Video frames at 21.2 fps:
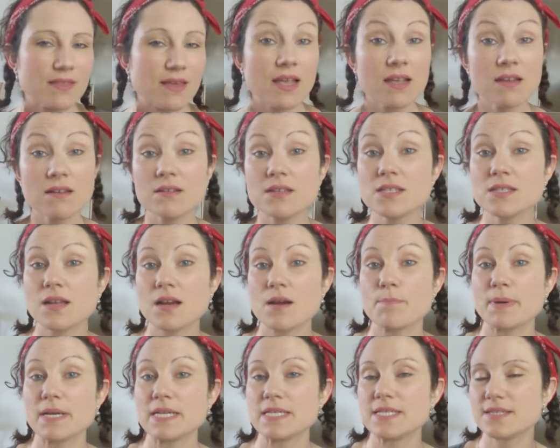I'm going to start
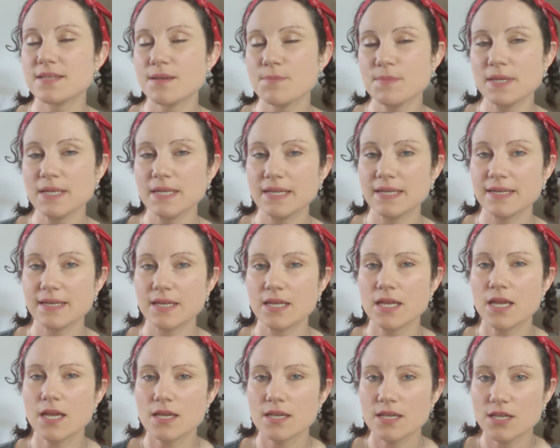by simulating,
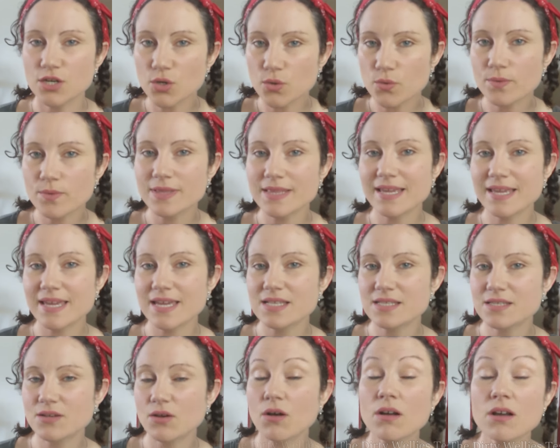you know, when the kids
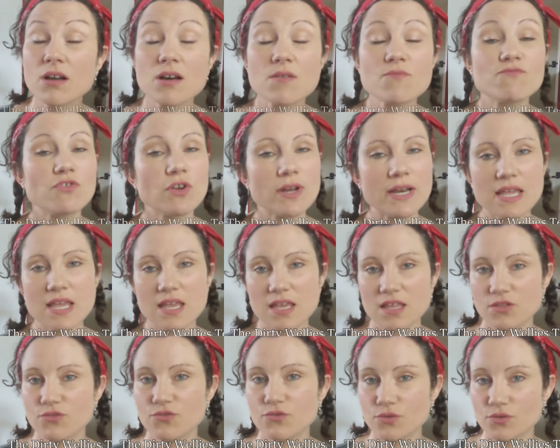all come running
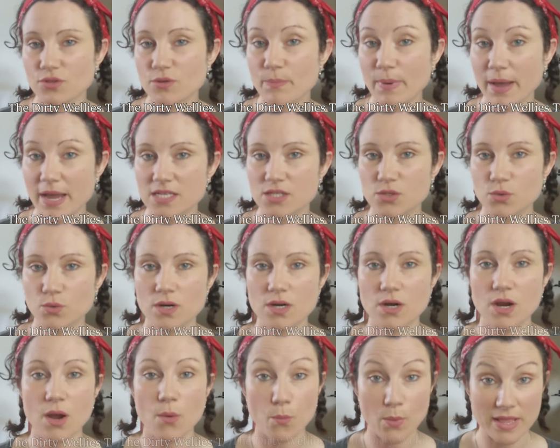in through the back door
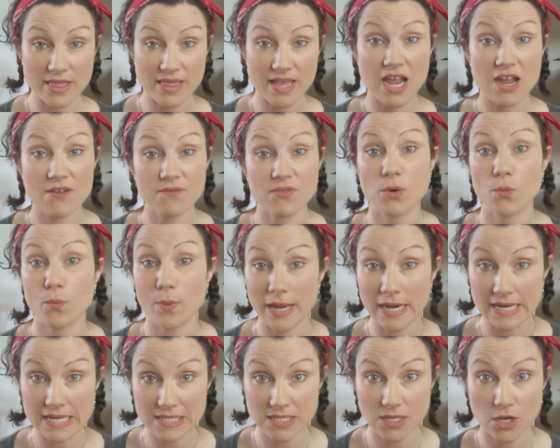when they have their
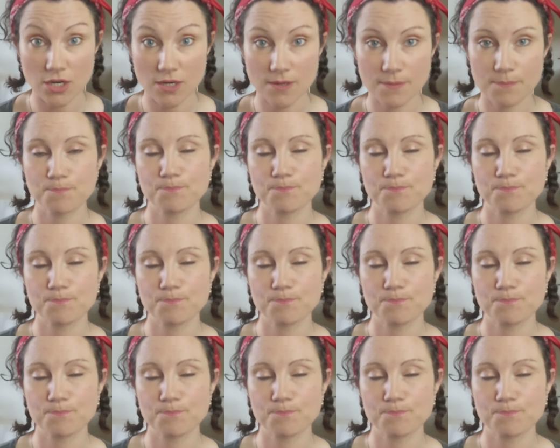wellies on.